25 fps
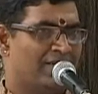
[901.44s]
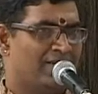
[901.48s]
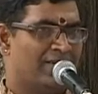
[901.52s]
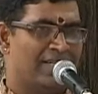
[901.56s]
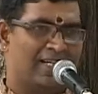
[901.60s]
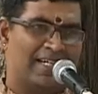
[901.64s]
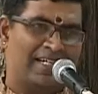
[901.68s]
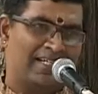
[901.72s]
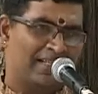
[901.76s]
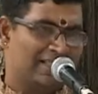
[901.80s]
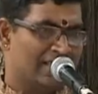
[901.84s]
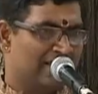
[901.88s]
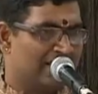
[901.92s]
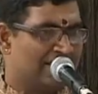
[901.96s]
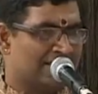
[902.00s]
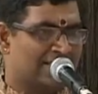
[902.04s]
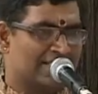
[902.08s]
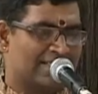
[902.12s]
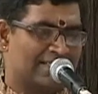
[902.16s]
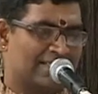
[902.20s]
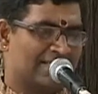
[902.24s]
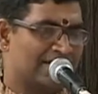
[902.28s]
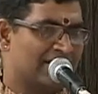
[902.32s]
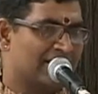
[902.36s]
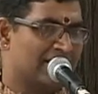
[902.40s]
again that
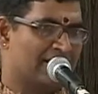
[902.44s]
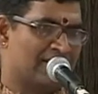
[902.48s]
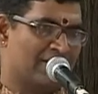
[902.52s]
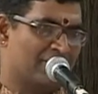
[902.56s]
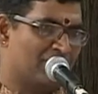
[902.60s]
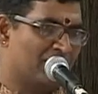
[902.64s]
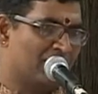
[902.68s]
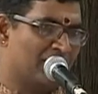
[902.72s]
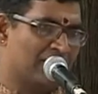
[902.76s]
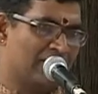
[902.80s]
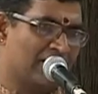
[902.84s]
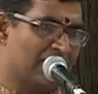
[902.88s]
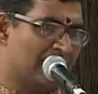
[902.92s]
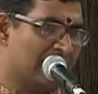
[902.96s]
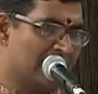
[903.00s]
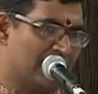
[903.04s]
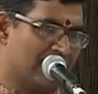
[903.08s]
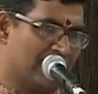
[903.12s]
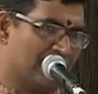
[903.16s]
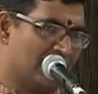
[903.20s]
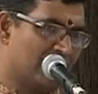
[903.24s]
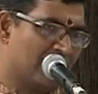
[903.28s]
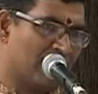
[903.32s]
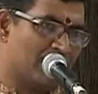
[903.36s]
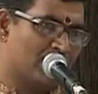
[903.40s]
is comes under
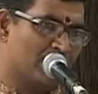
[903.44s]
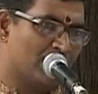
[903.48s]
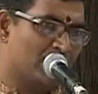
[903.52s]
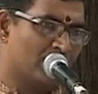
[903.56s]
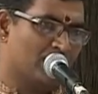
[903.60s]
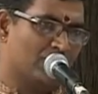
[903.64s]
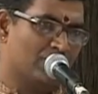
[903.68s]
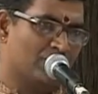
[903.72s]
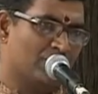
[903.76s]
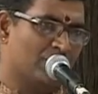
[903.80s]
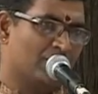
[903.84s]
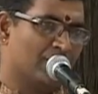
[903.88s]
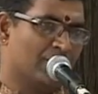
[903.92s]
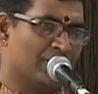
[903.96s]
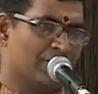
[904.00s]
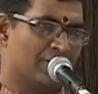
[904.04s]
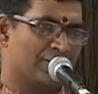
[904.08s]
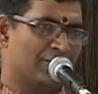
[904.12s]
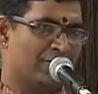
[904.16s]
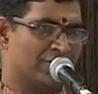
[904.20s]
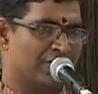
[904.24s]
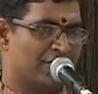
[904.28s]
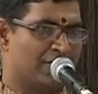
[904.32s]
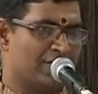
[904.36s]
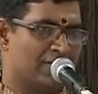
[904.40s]
Kanta Chapu.
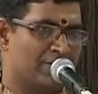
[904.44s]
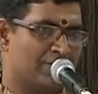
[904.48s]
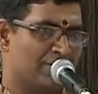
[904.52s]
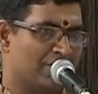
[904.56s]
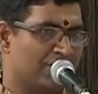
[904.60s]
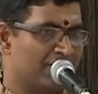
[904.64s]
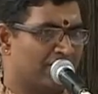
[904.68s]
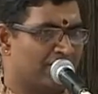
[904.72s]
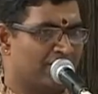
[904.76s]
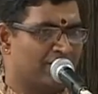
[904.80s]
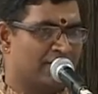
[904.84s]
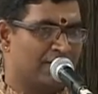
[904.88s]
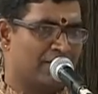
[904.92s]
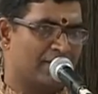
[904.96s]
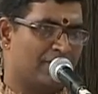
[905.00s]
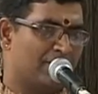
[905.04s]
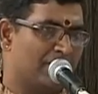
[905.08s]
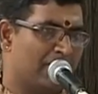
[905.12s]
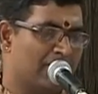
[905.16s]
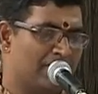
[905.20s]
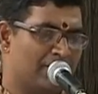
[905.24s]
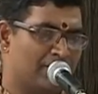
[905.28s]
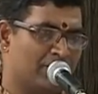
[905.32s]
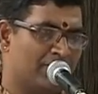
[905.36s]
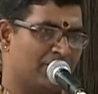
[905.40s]
Misra Jampai is the
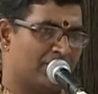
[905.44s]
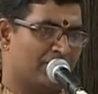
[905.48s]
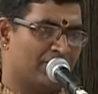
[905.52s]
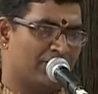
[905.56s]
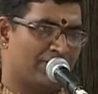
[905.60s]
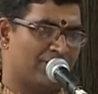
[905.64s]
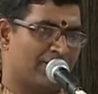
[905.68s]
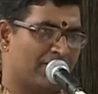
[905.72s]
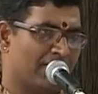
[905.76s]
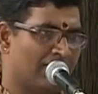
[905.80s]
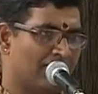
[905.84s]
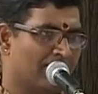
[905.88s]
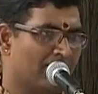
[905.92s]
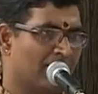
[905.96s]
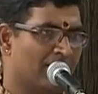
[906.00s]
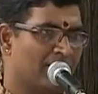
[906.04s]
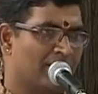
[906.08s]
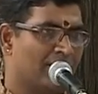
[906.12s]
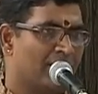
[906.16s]
multiples of 5.